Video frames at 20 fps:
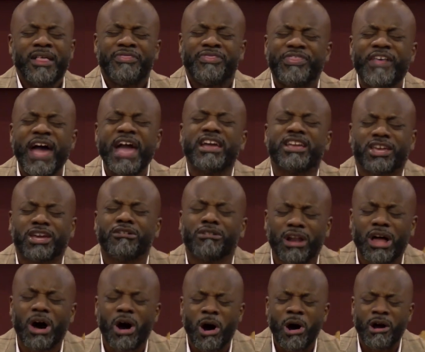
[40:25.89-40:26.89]
Thank you,
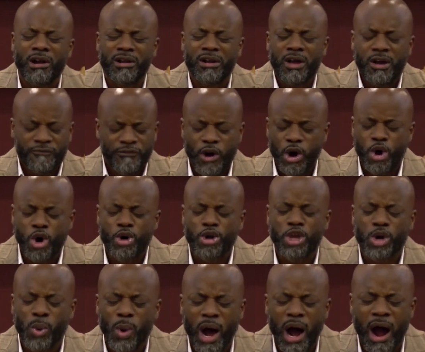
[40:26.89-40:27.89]
Lord, for who
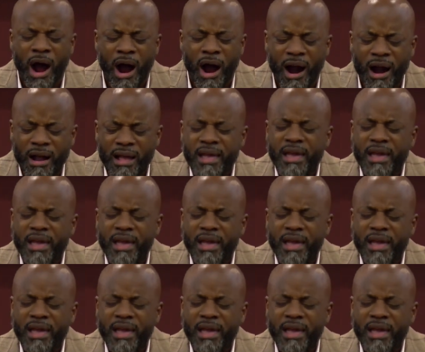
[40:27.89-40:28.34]
you are.